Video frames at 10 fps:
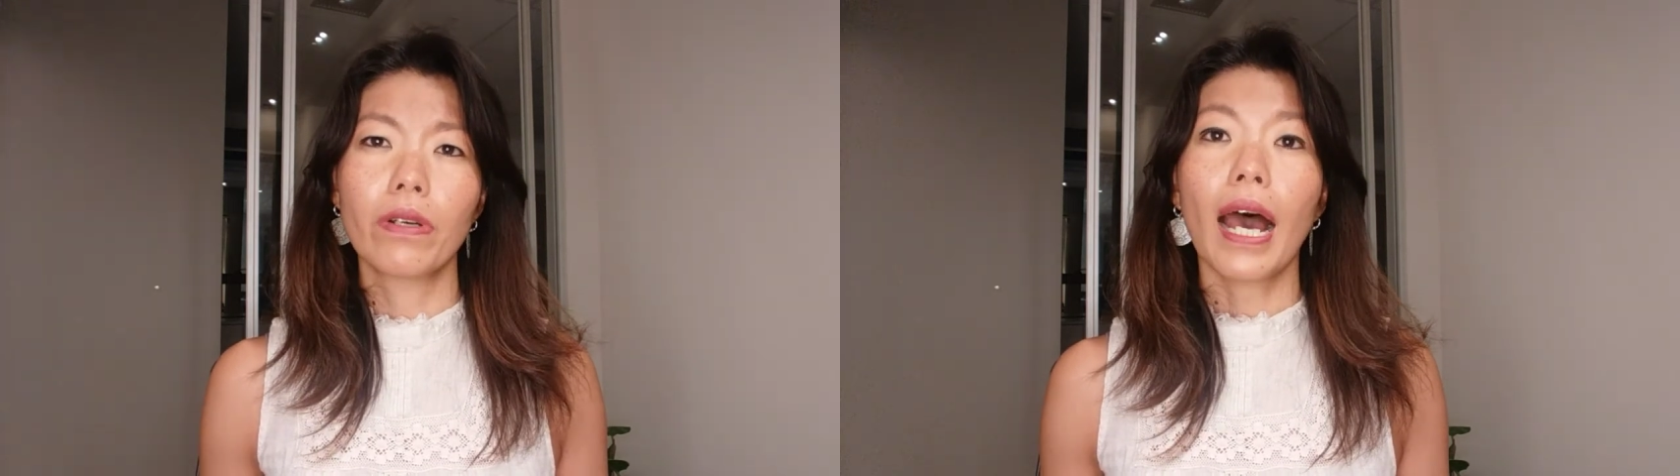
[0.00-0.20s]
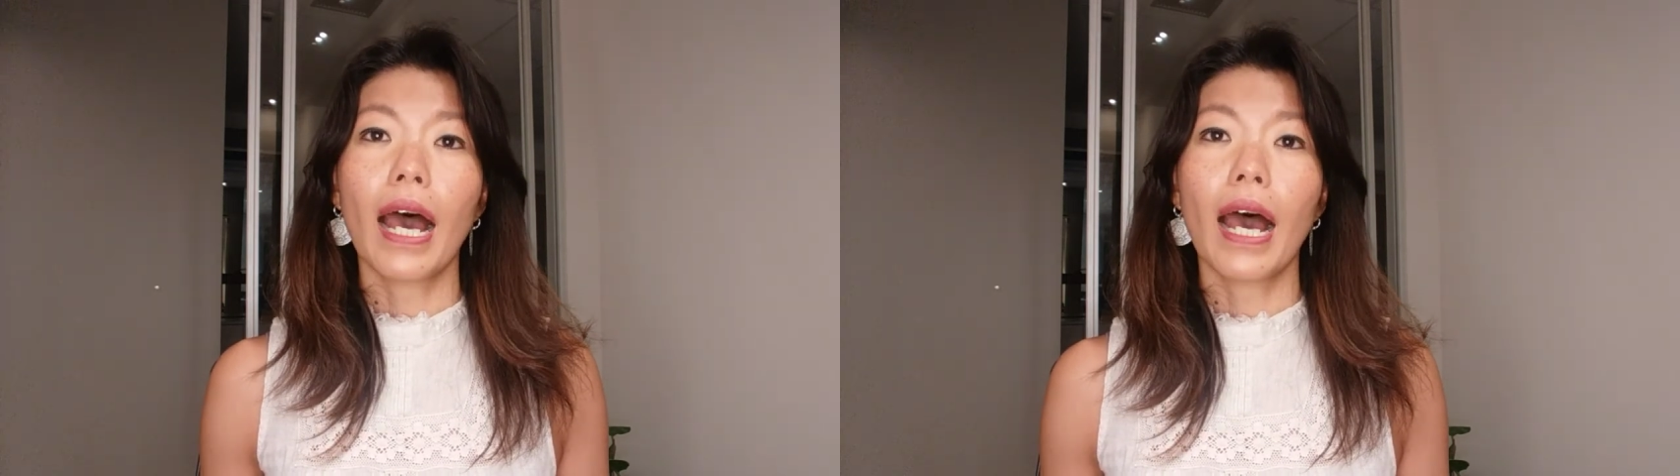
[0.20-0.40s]

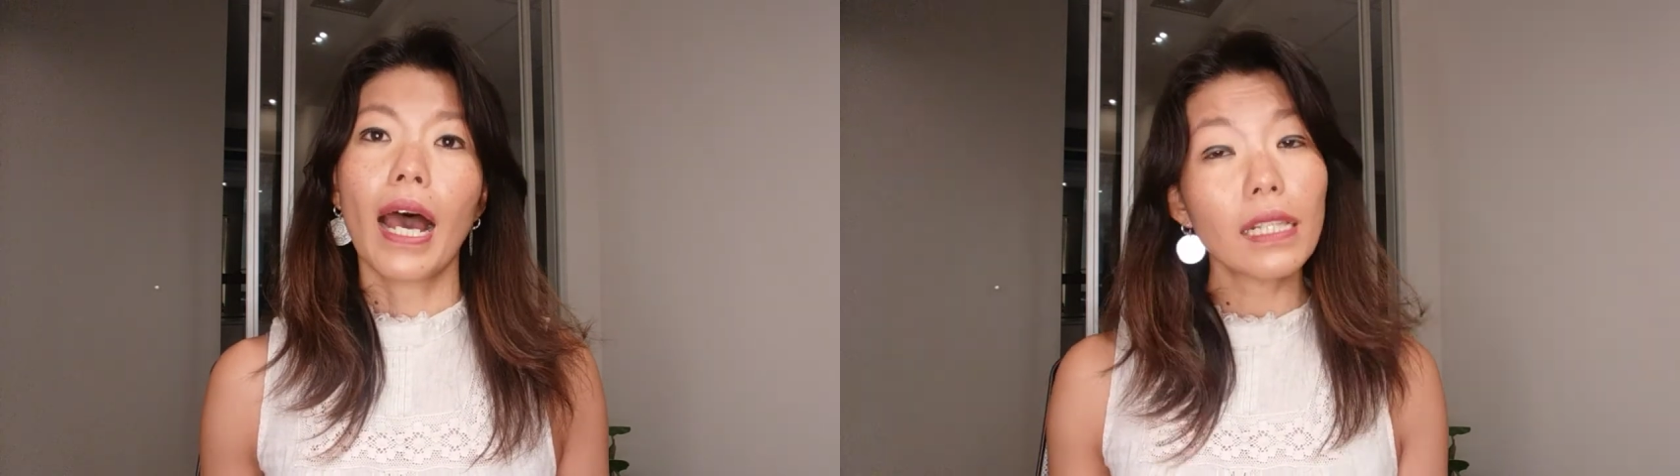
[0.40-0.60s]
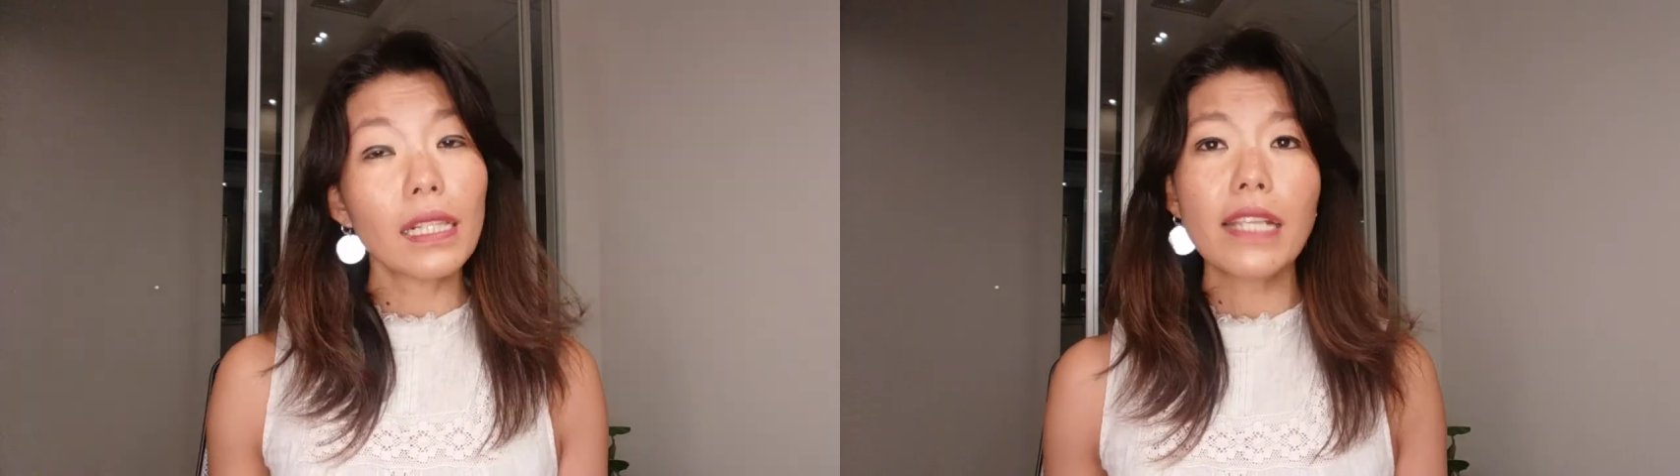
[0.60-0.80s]
I
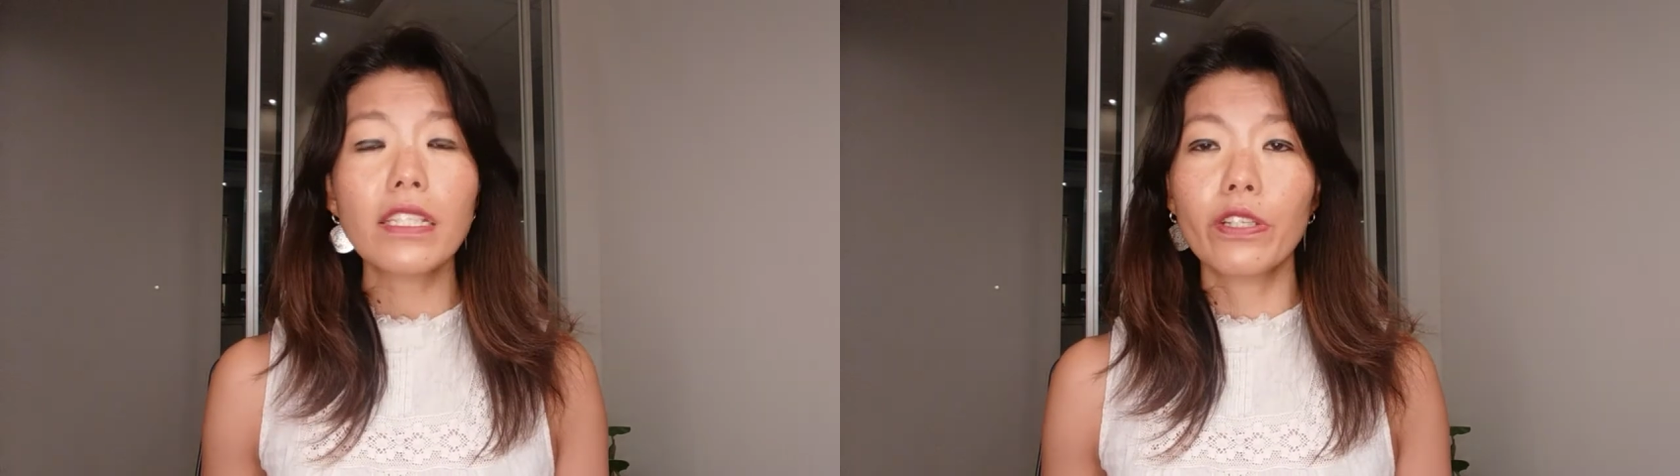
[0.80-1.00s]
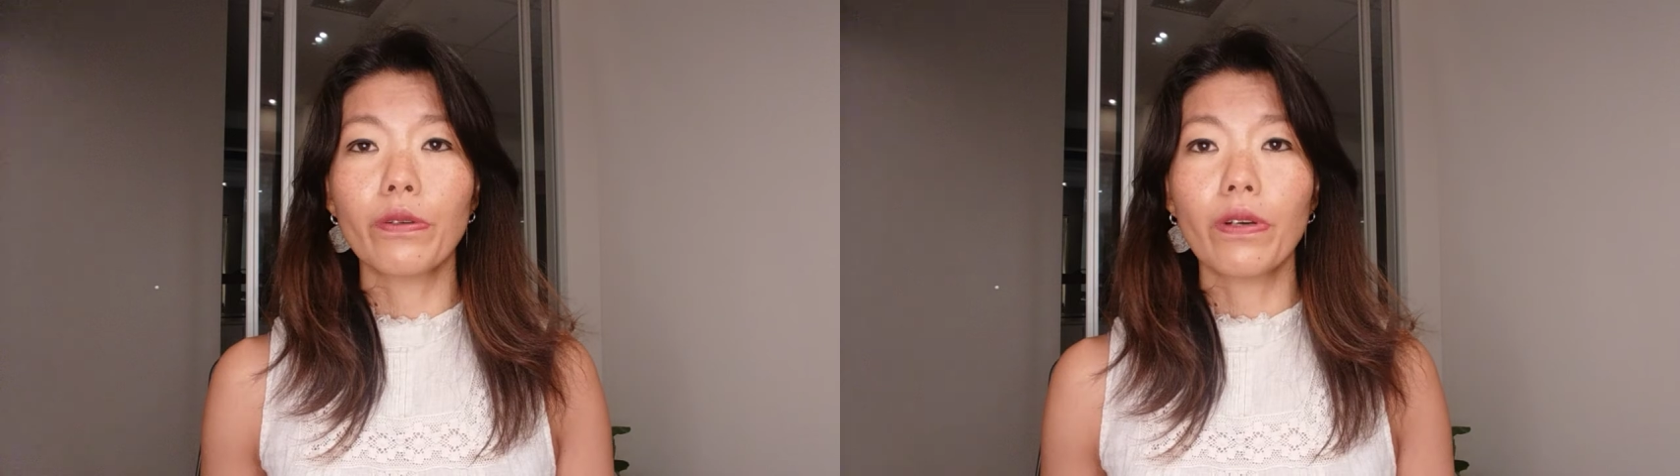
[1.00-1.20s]
kindly ask
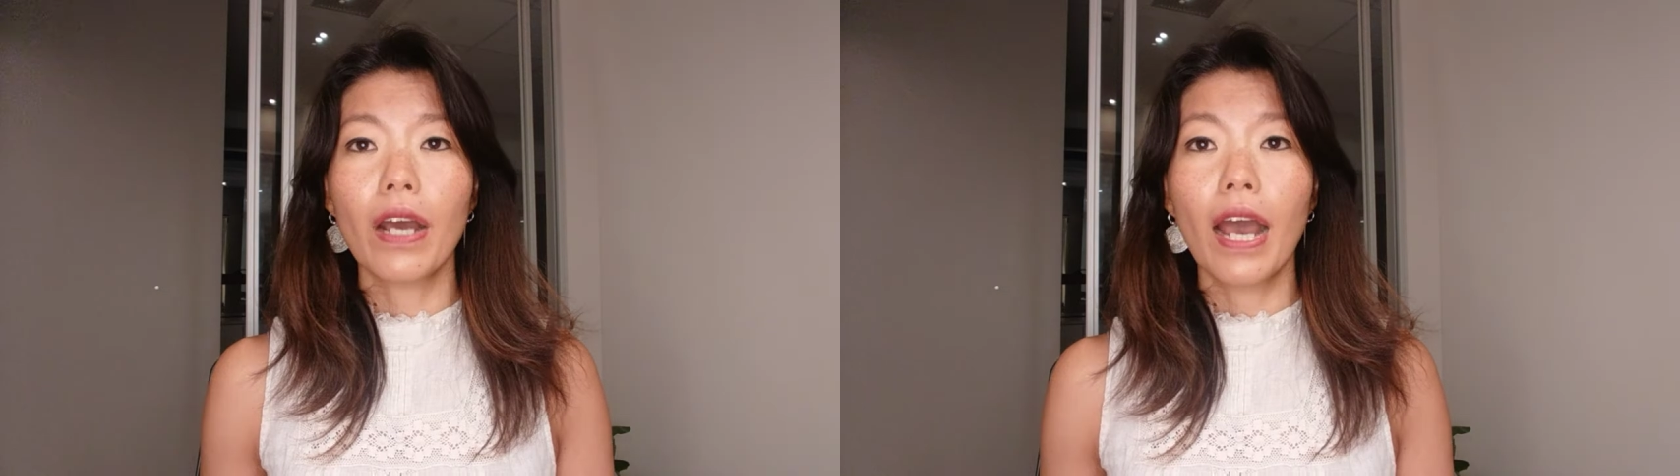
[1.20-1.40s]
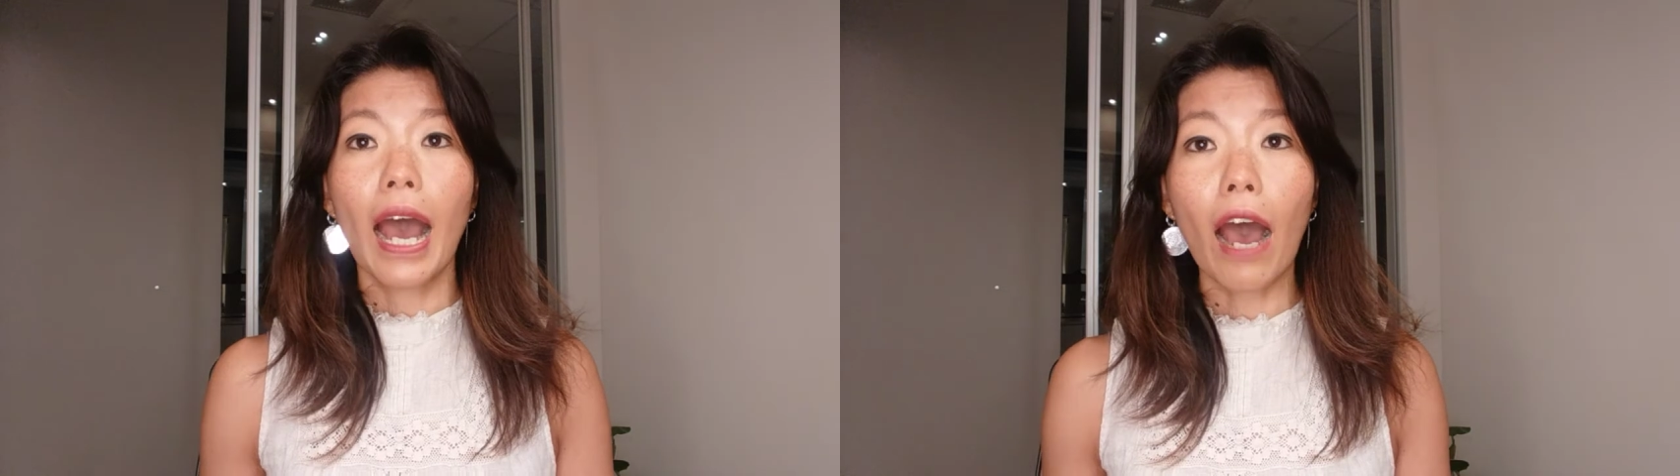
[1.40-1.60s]
you,
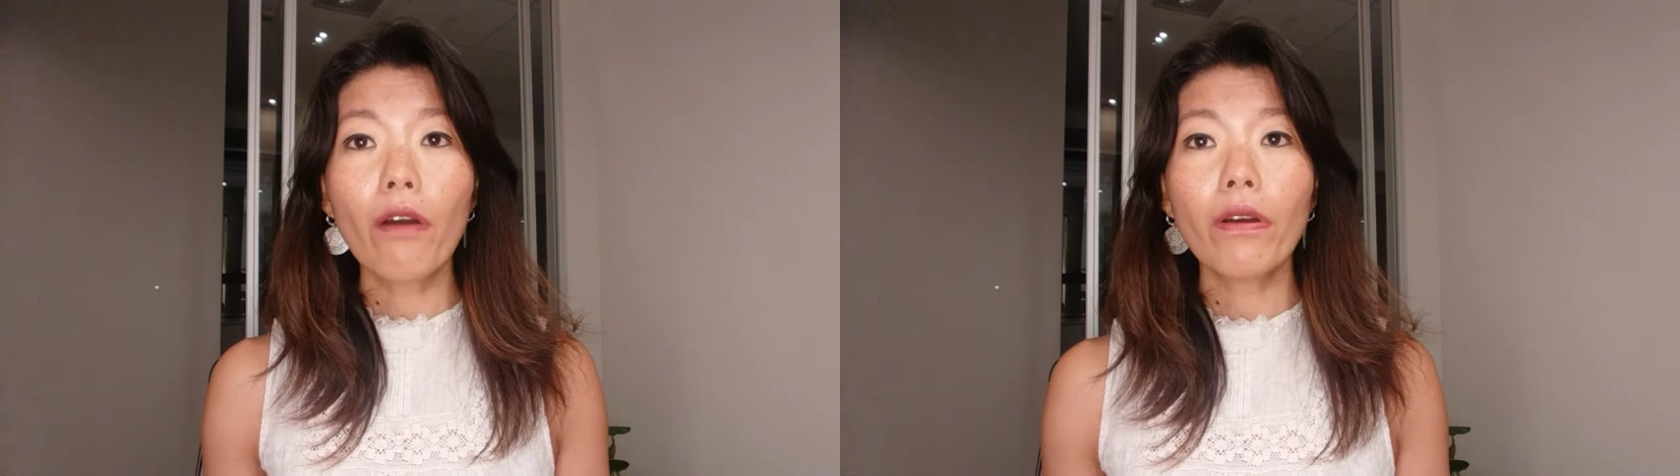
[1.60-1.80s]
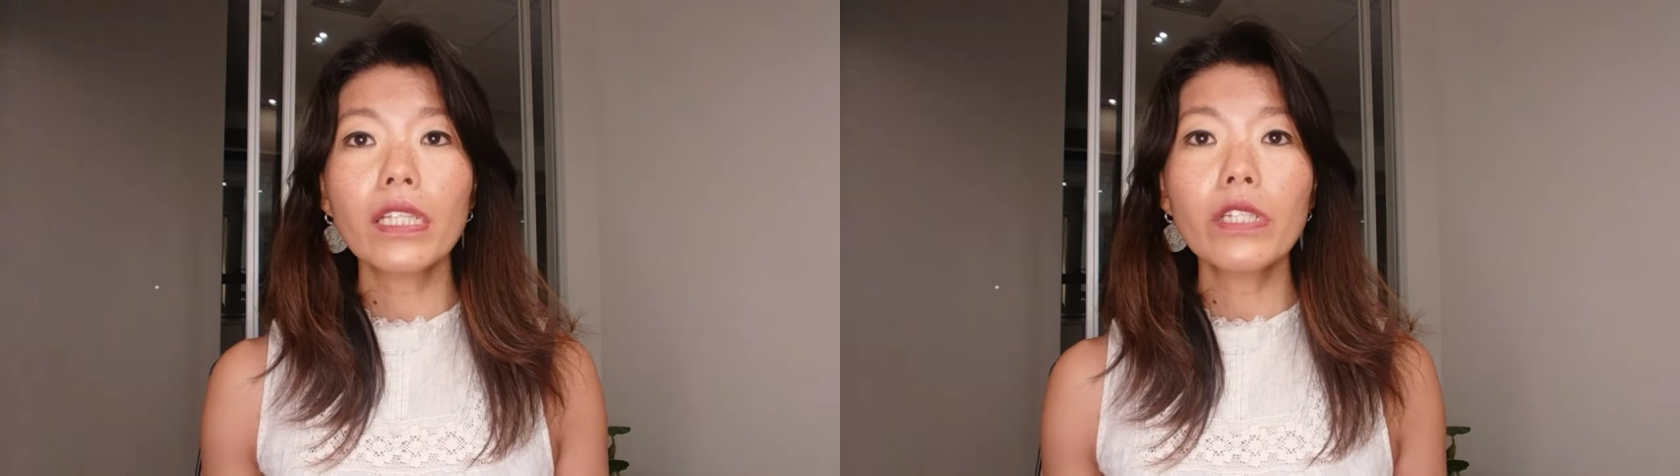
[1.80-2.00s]
how
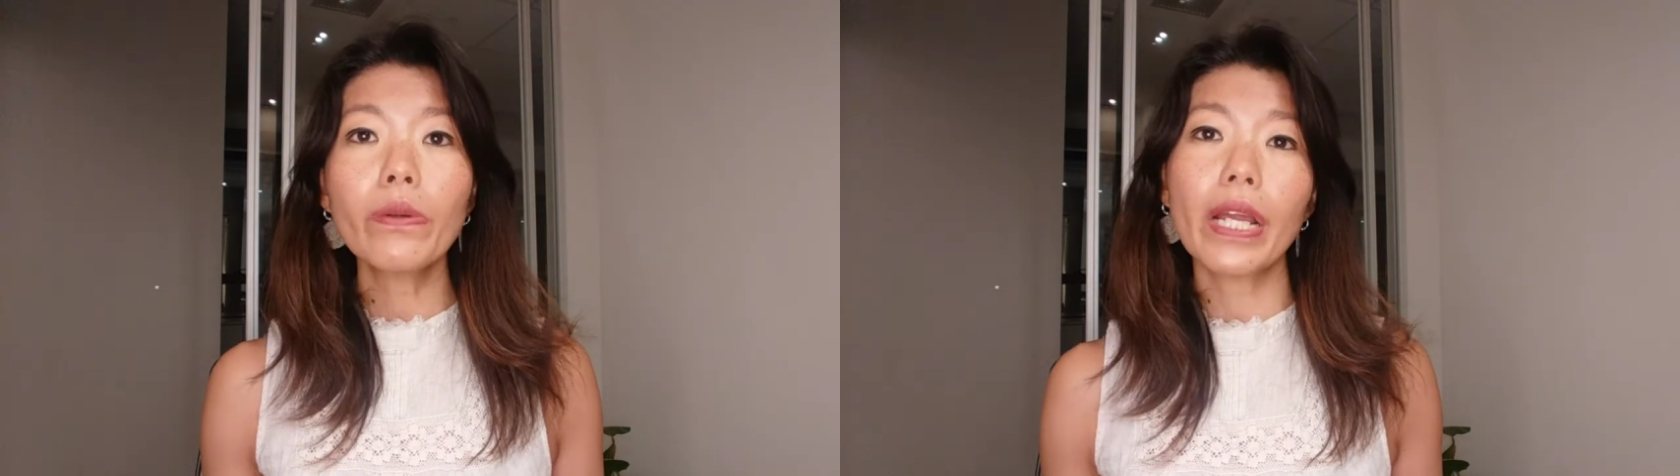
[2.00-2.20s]
can you